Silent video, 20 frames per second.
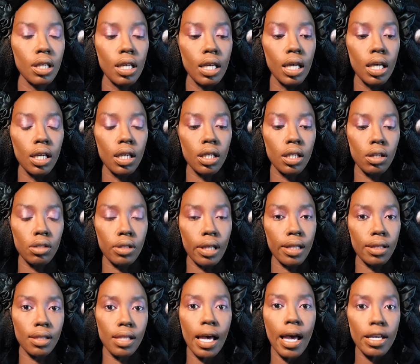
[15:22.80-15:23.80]
You know, that
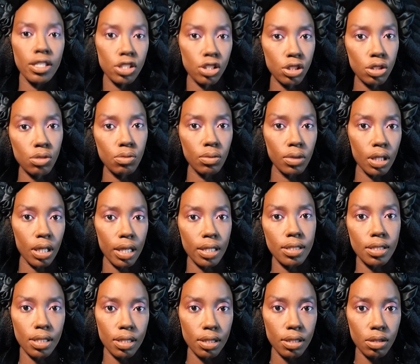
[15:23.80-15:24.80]
last shoot that I
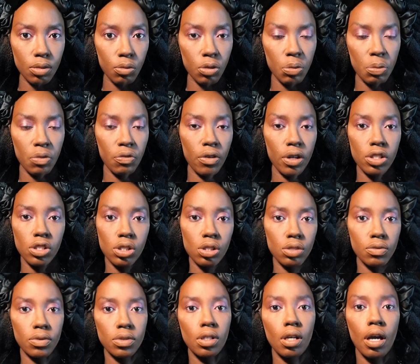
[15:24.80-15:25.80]
did with a professional
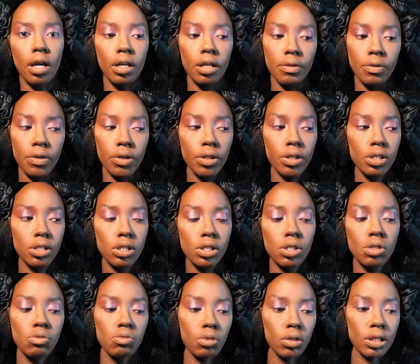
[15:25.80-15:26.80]
photographer, it just
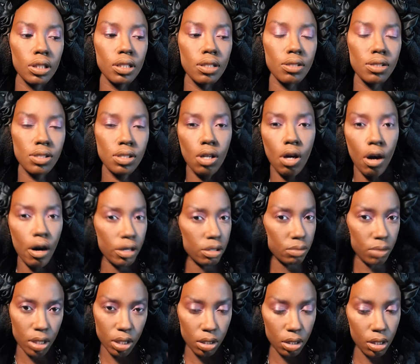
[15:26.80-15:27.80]
really scarred
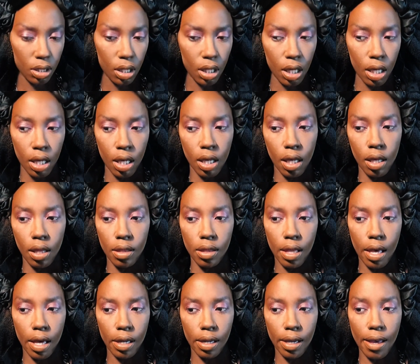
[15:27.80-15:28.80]
me
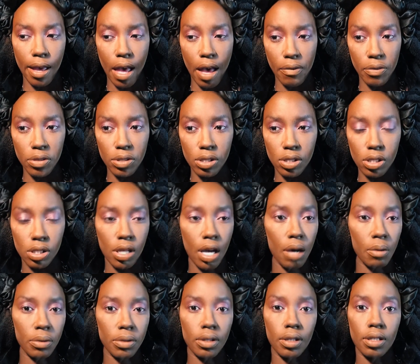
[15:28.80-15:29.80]
that I haven't shot
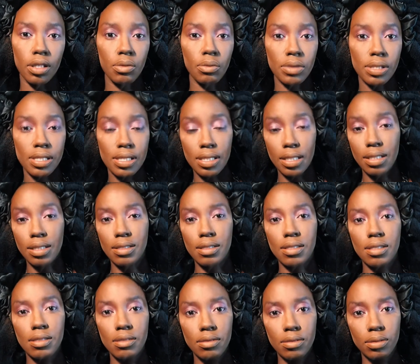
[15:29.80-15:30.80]
with anyone since.
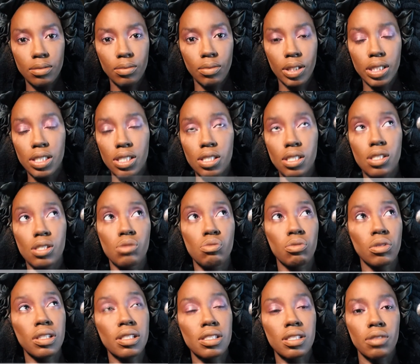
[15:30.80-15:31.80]
It's really
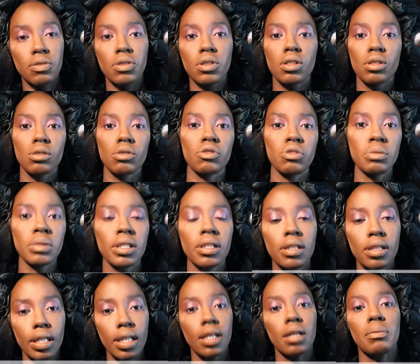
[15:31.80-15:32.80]
difficult for me to
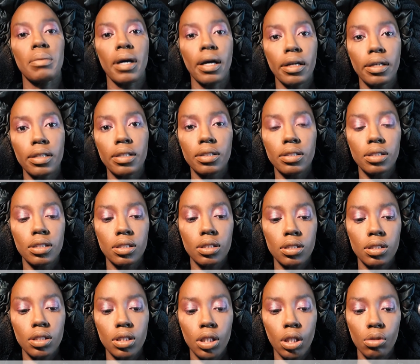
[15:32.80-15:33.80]
think about it,
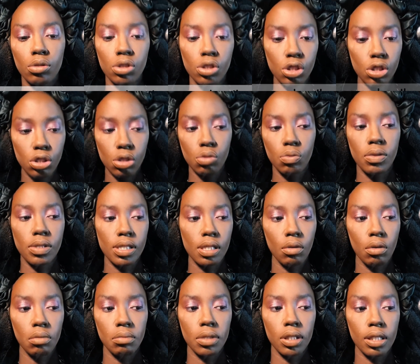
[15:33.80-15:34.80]
you know, to shoot with
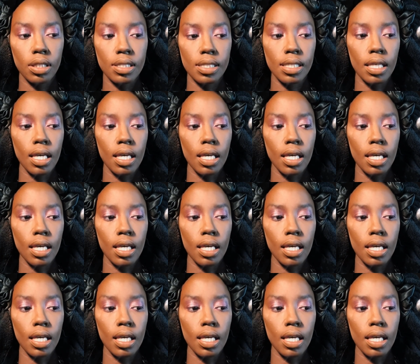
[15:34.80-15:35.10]
someone, because